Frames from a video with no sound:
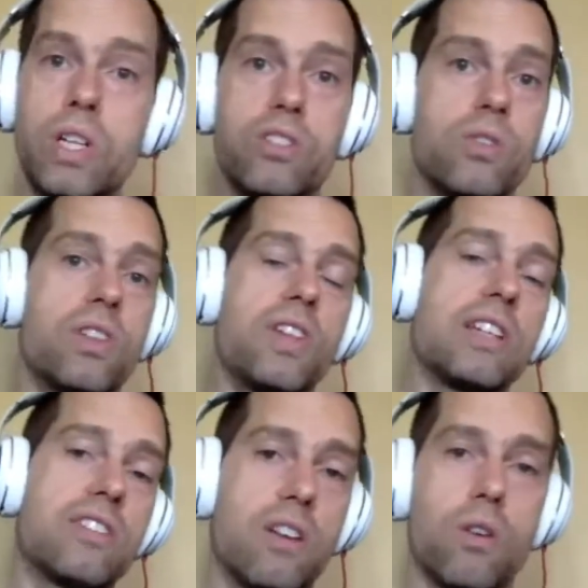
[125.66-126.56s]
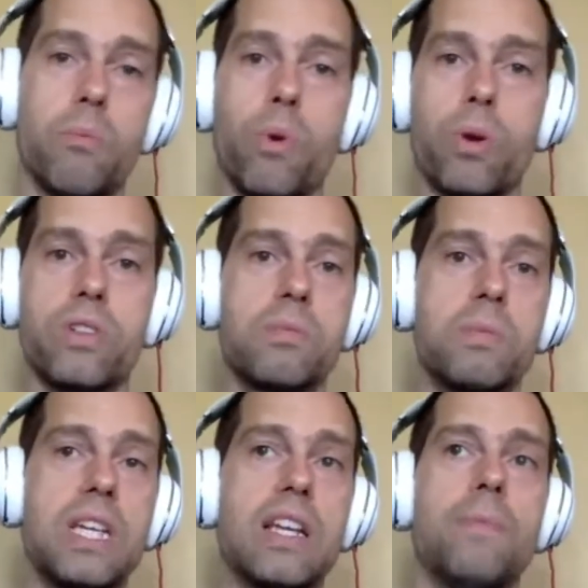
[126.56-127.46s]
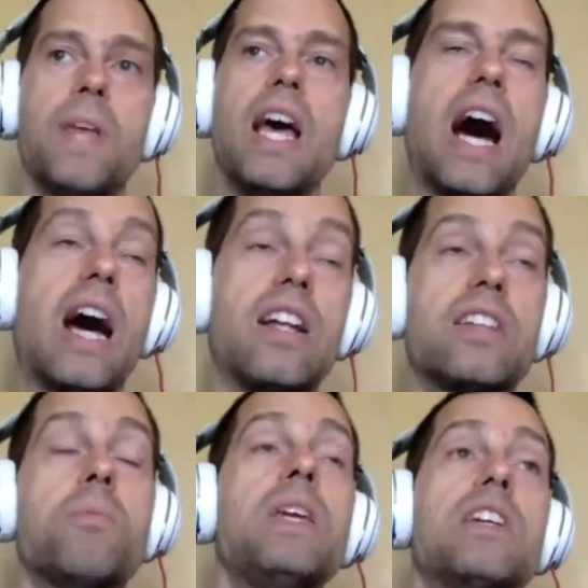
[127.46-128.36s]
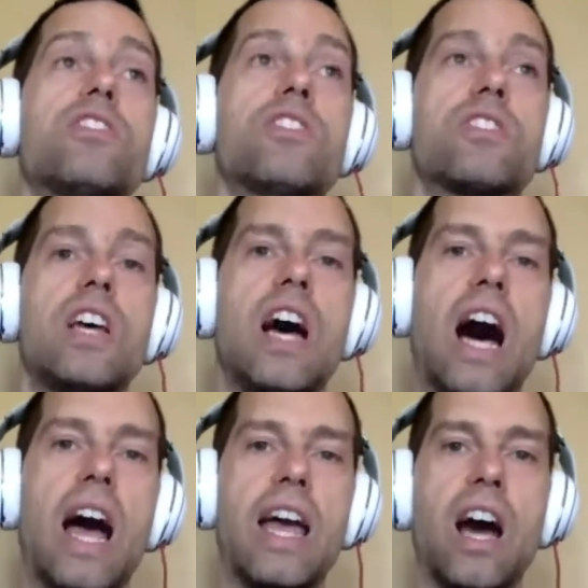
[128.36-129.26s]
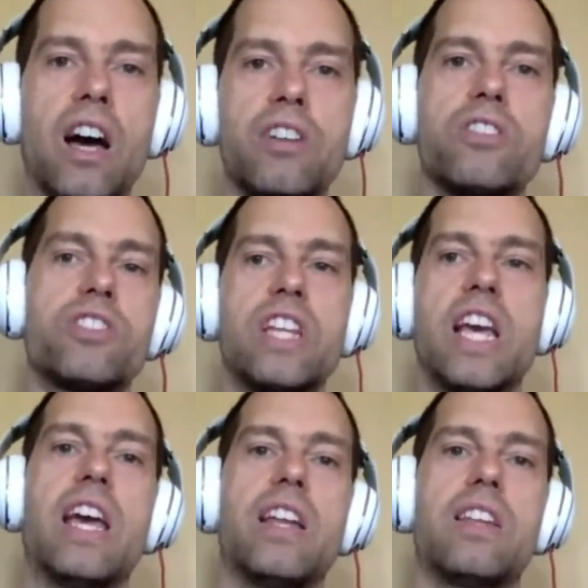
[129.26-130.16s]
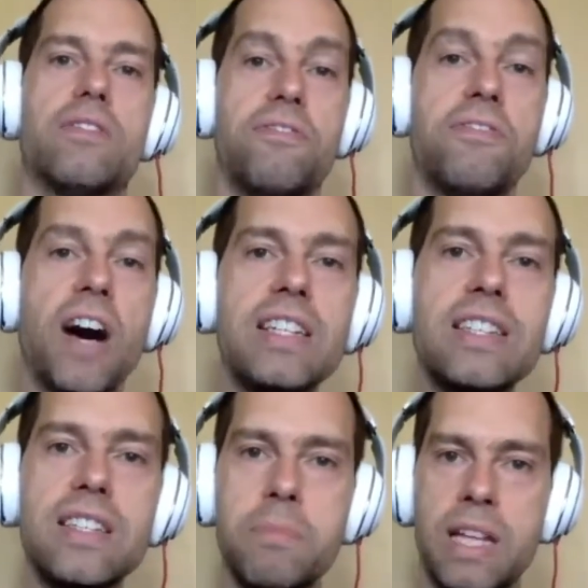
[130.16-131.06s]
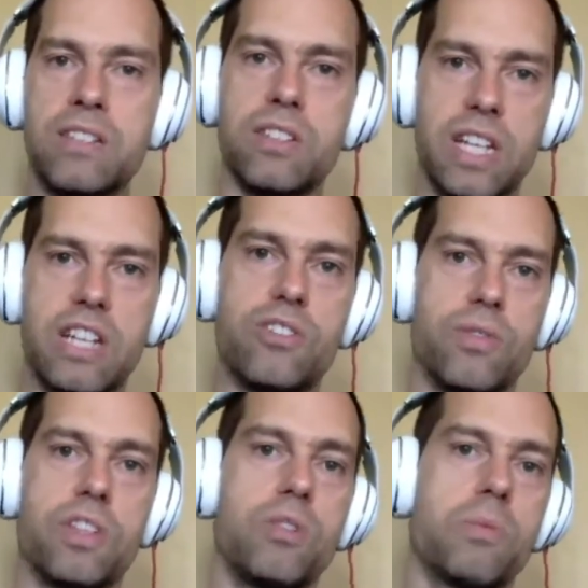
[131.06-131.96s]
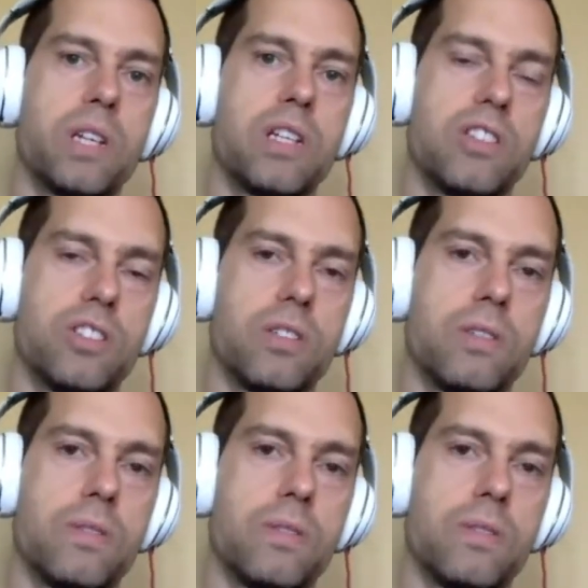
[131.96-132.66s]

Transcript: and do the things that are important to me. And to me, it's just, I understand the fundamental nature of the human condition.